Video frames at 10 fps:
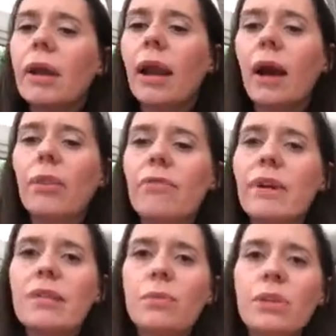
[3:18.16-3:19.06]
Now, the
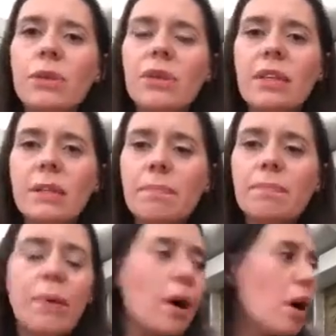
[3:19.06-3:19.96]
reason we're doing this
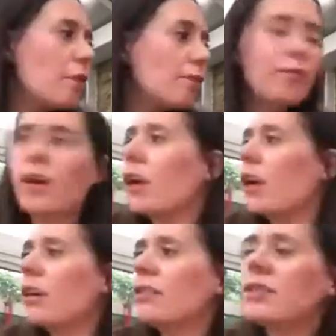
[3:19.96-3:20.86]
part
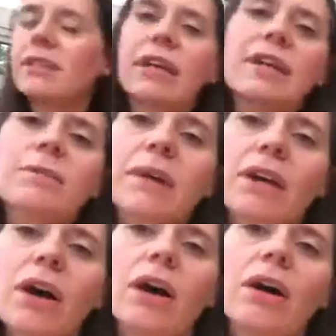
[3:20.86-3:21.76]
first is
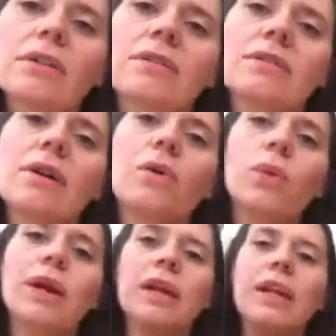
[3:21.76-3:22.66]
because
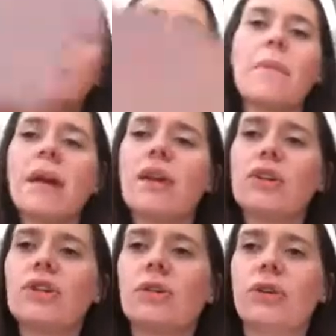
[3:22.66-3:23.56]
we need to make
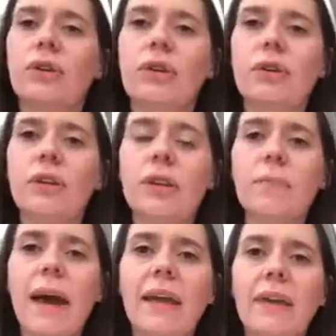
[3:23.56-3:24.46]
sure that the
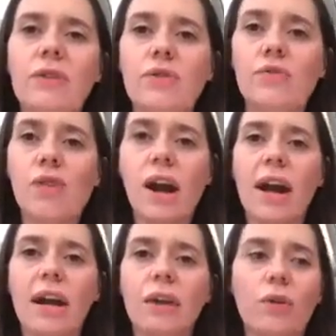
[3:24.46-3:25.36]
paint is
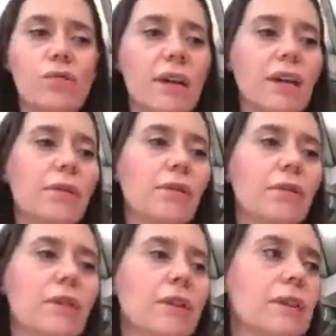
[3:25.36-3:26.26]
dry and all ready for
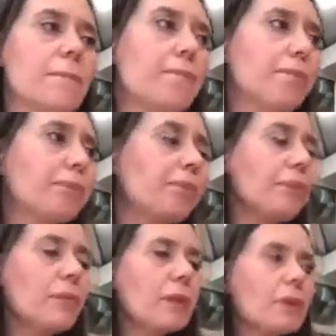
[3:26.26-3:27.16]
us.
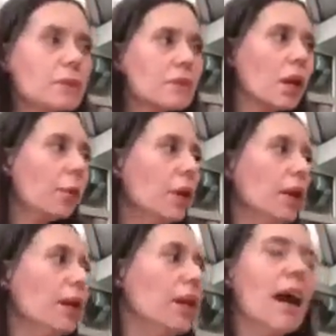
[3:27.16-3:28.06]
So
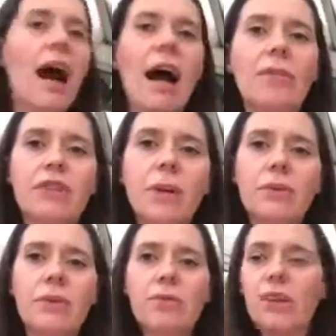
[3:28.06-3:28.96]
I've
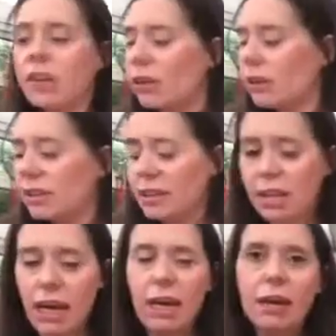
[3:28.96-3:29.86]
chosen 3 colours
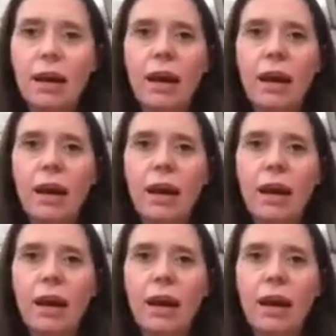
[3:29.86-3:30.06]
today.